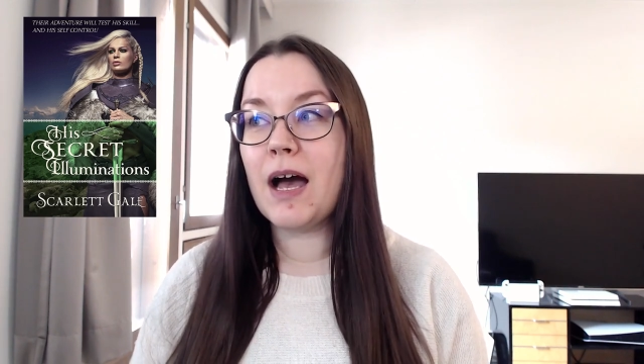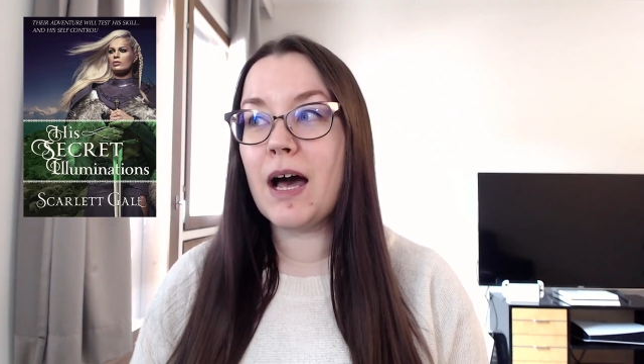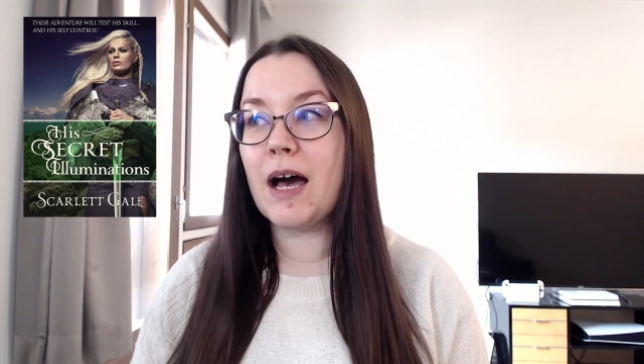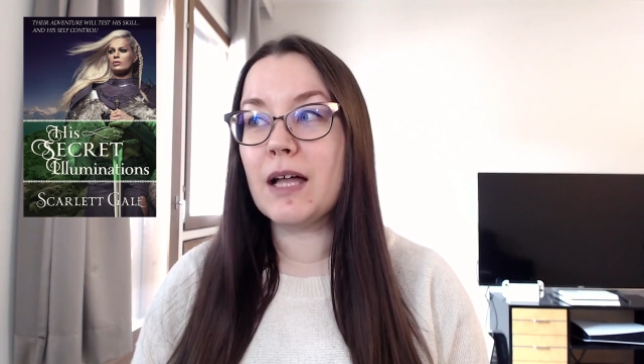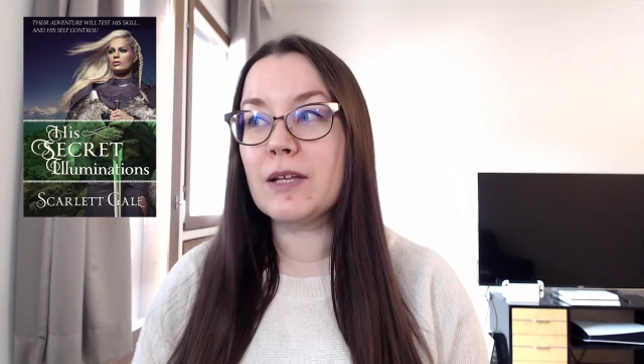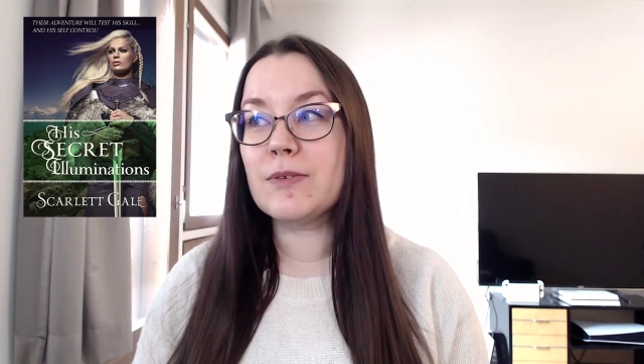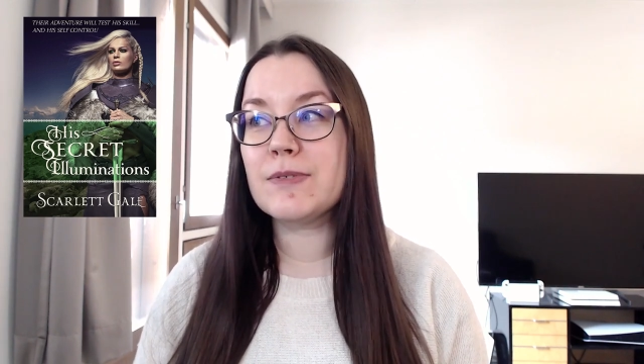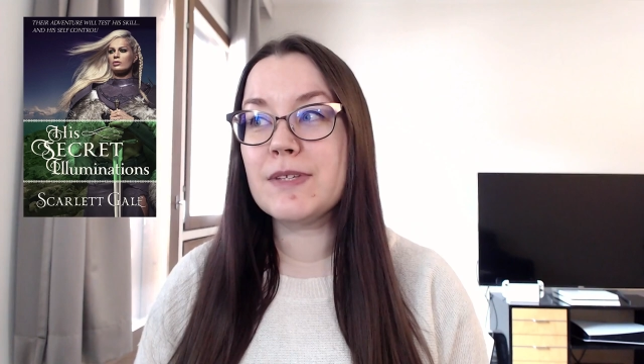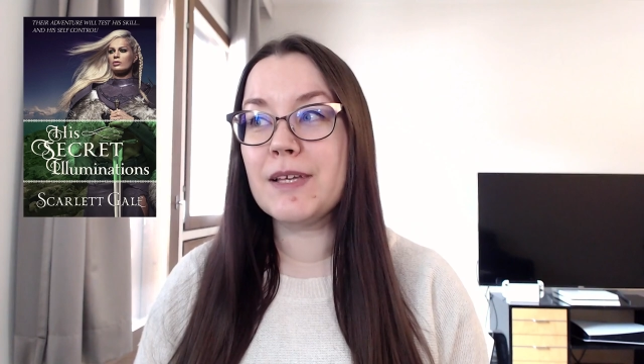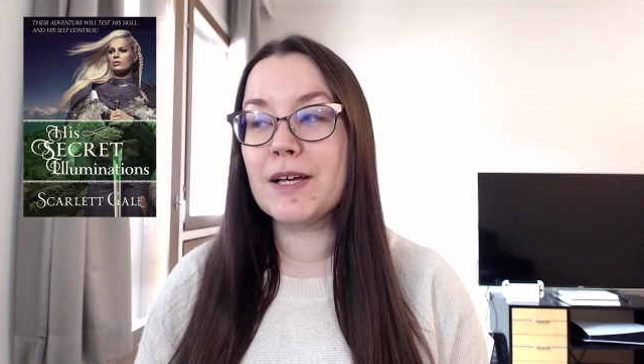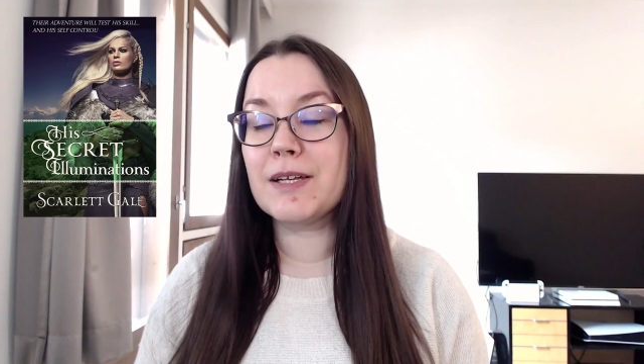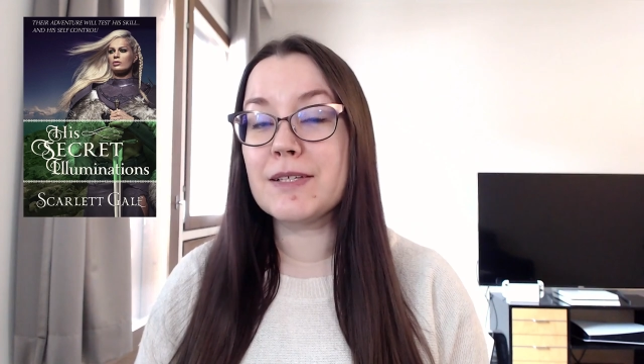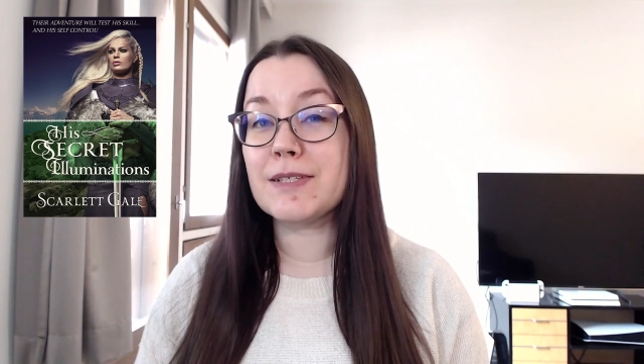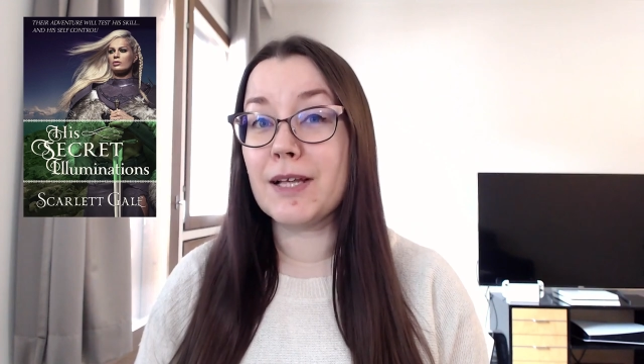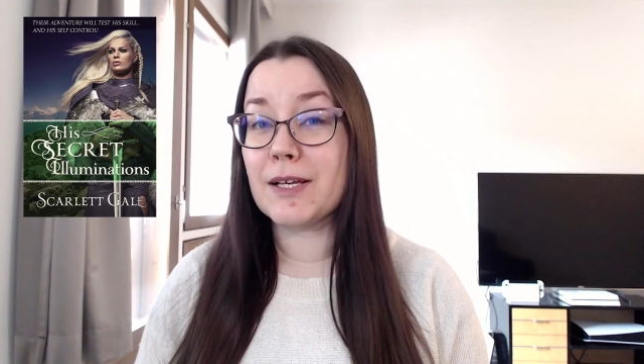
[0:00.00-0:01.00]
And
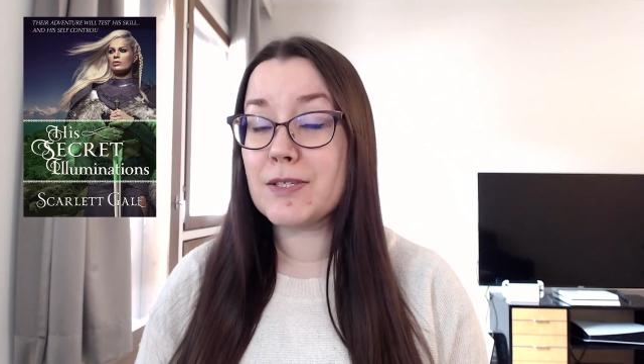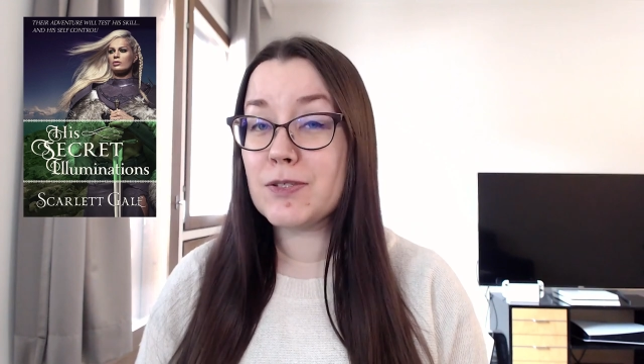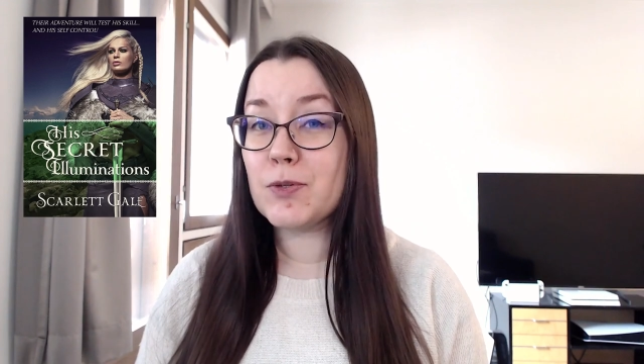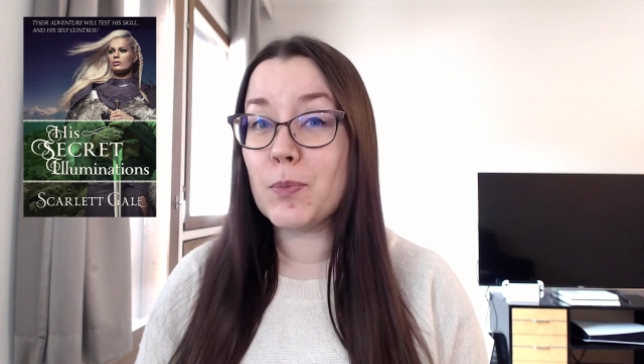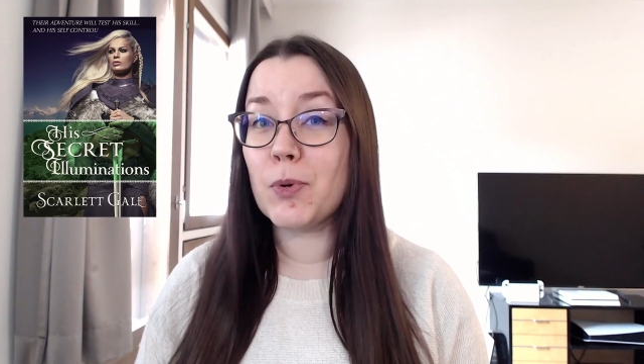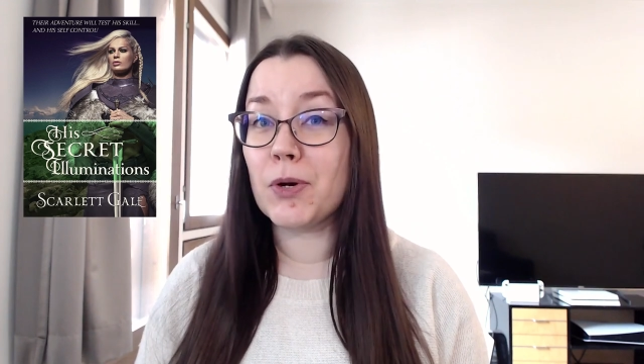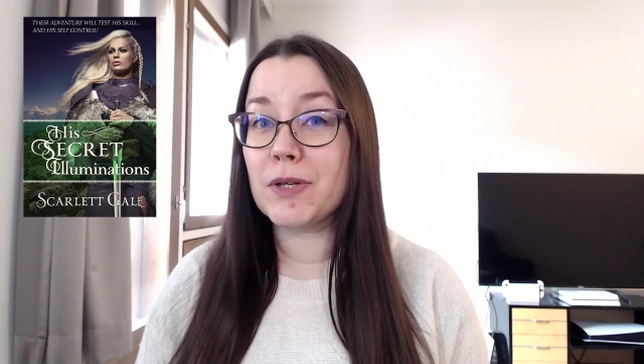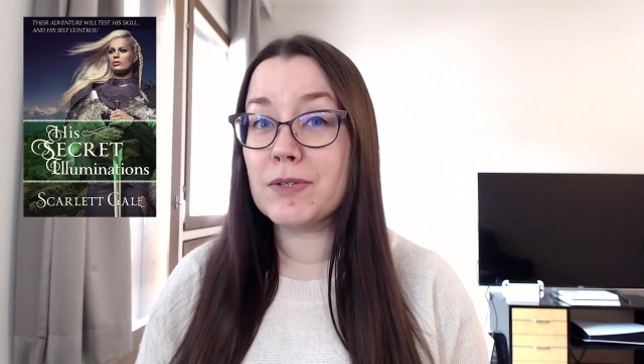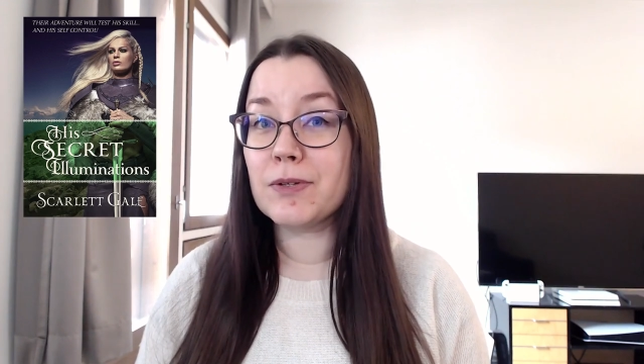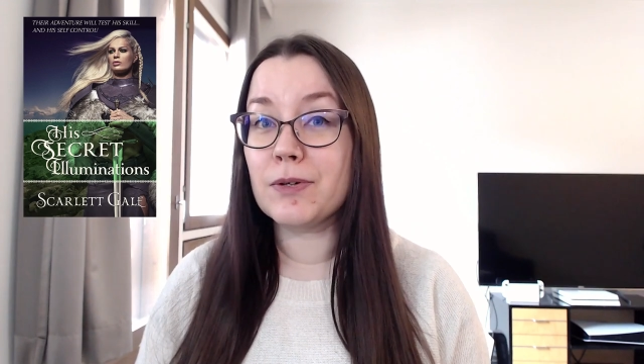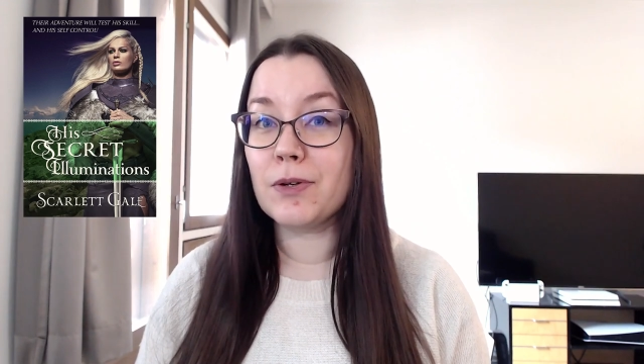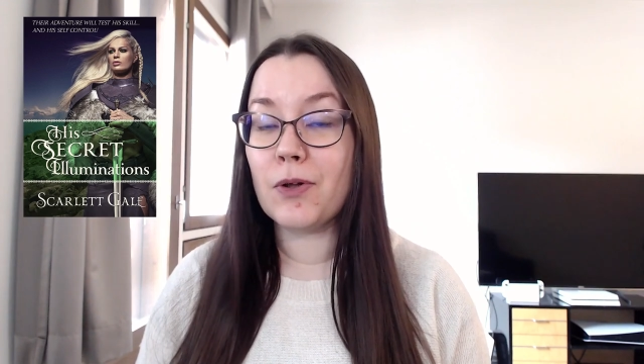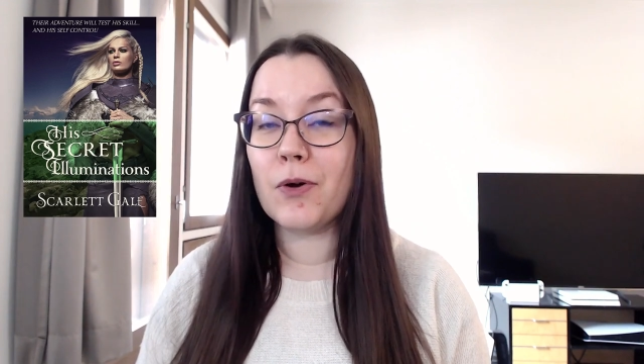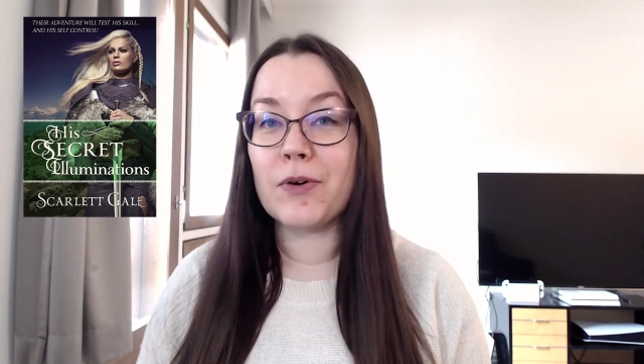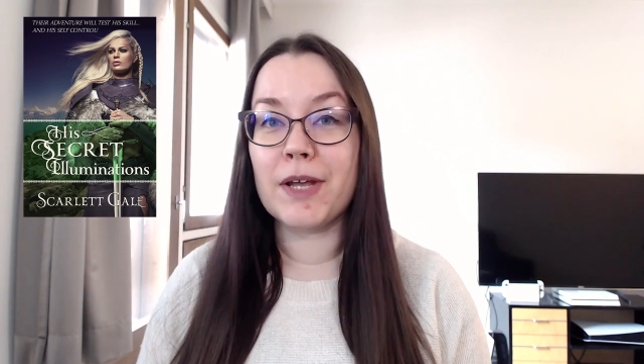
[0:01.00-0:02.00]
Lucien is like super into
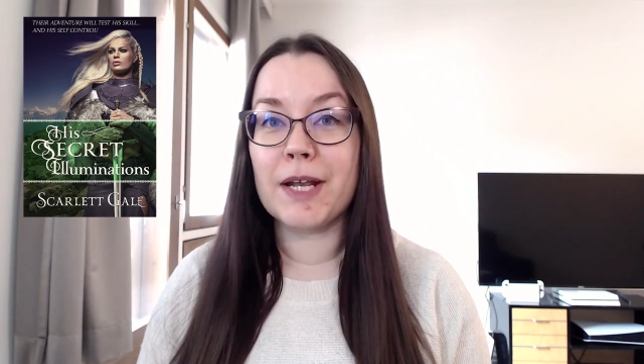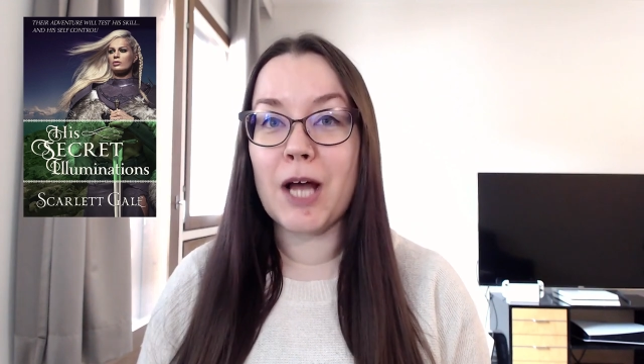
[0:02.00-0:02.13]
Glory